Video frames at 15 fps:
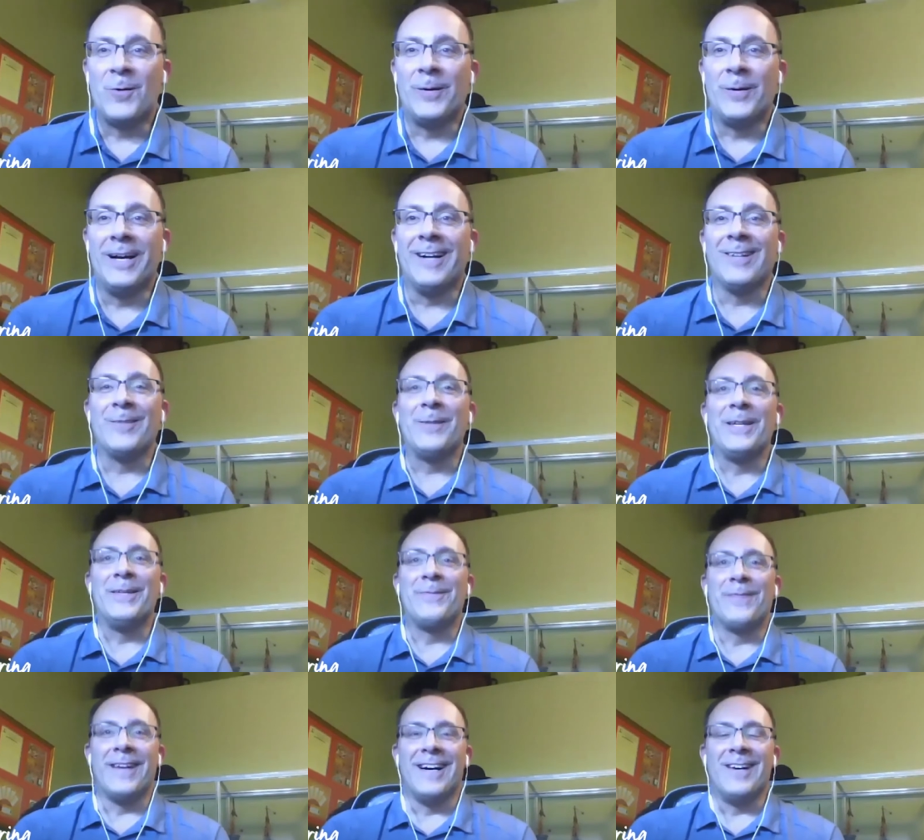Well,
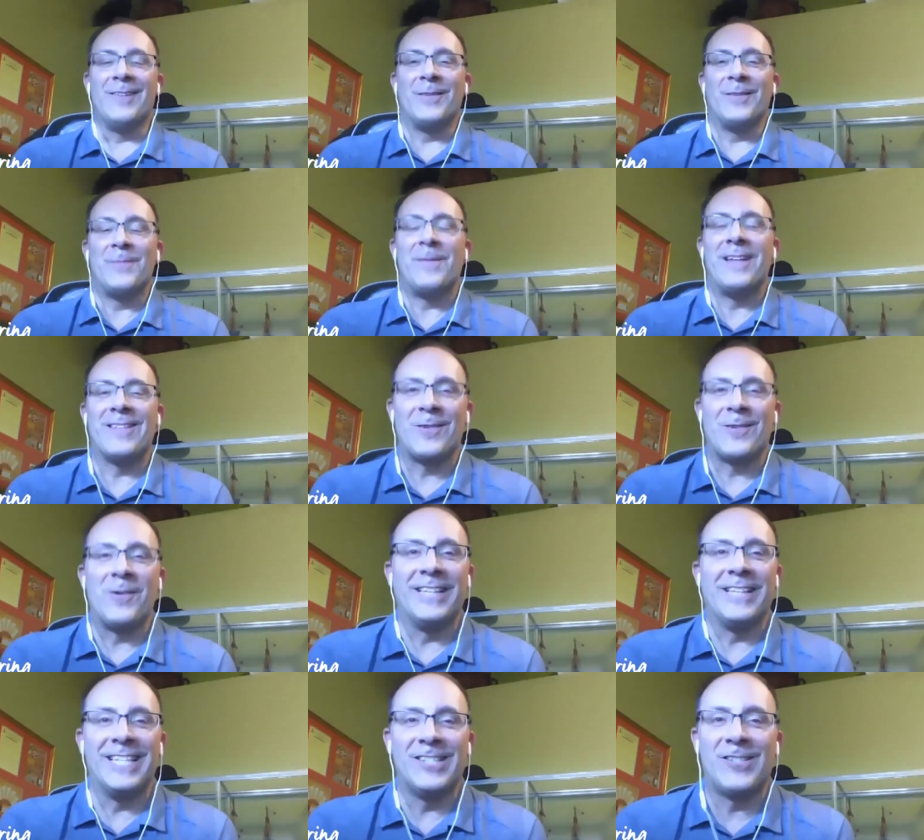we've been
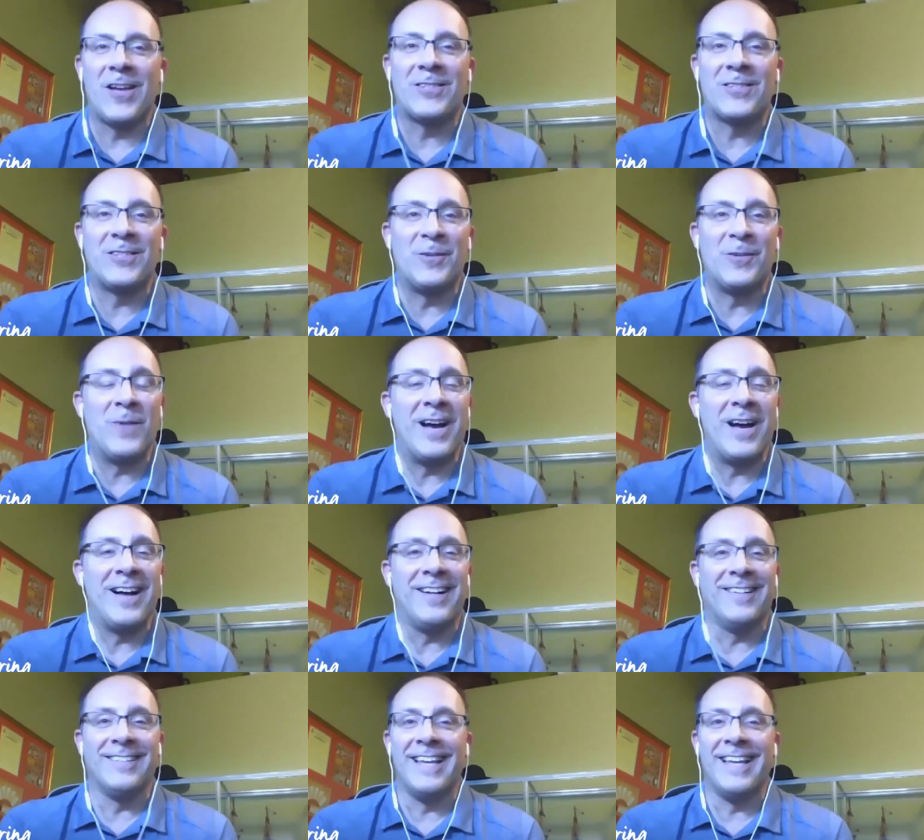certainly adjusting
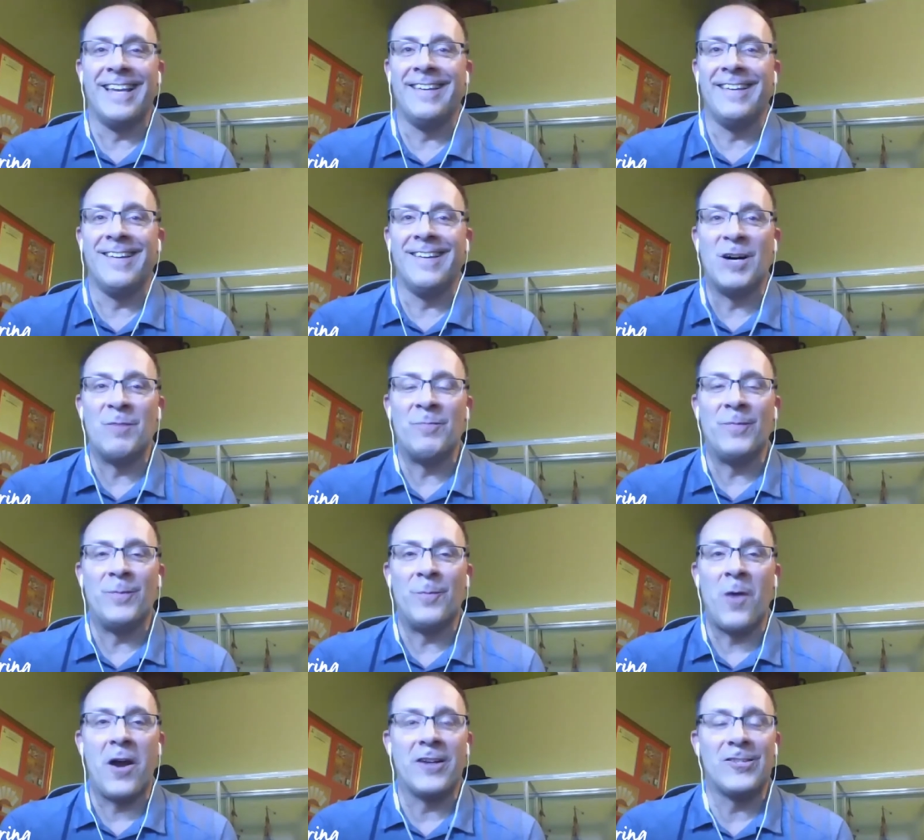well and
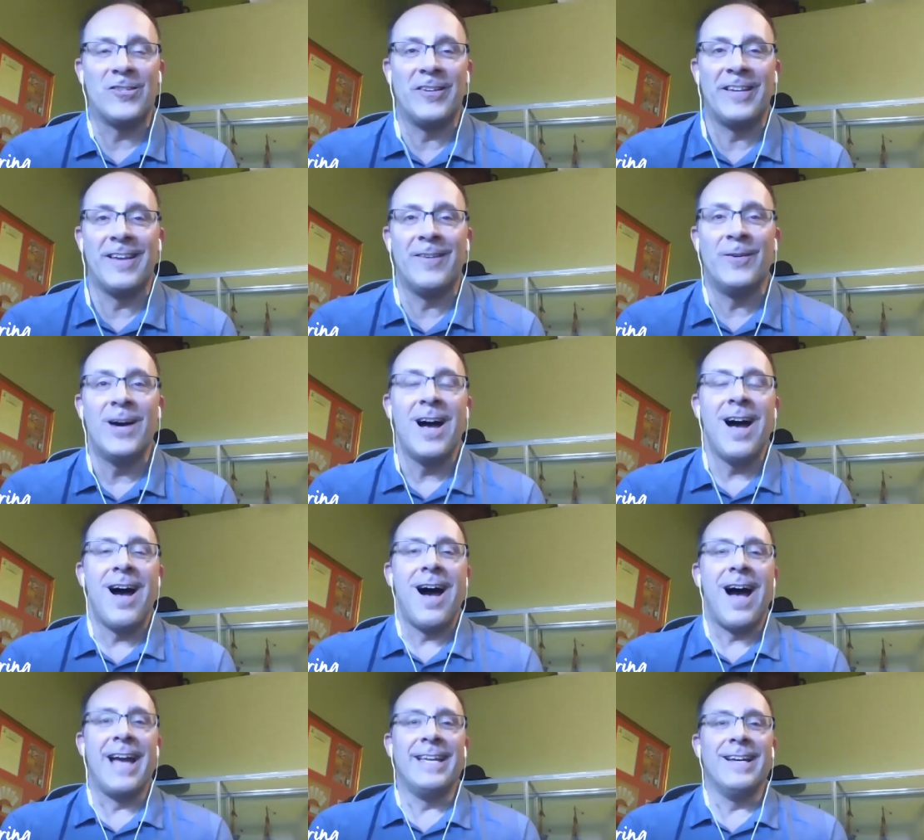marching. A
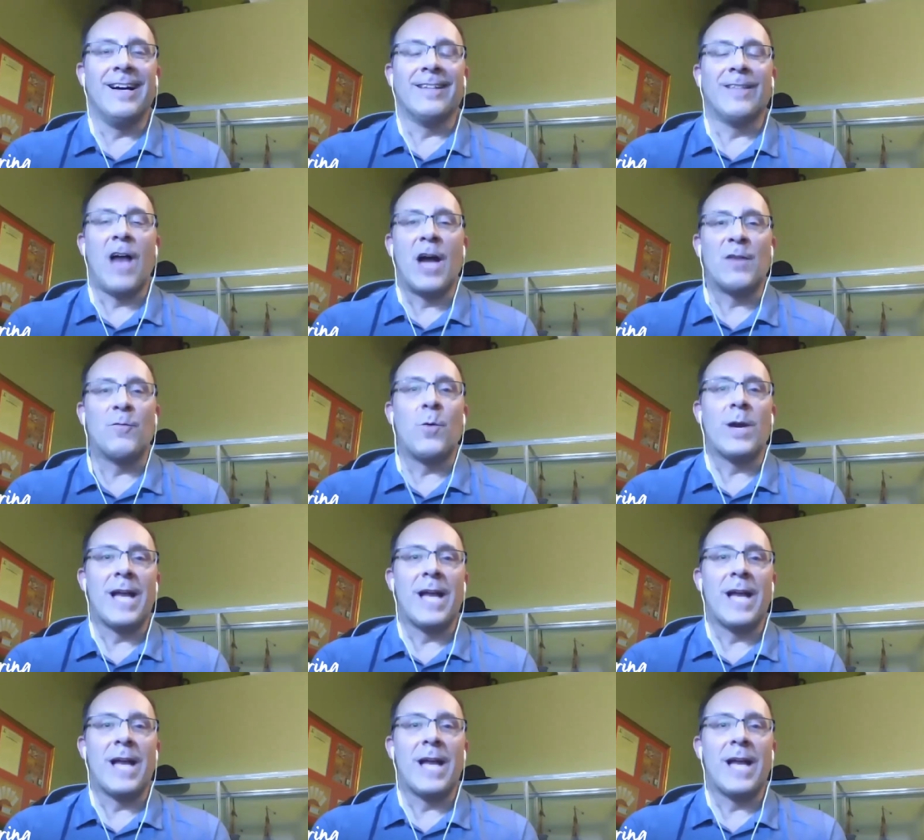lot of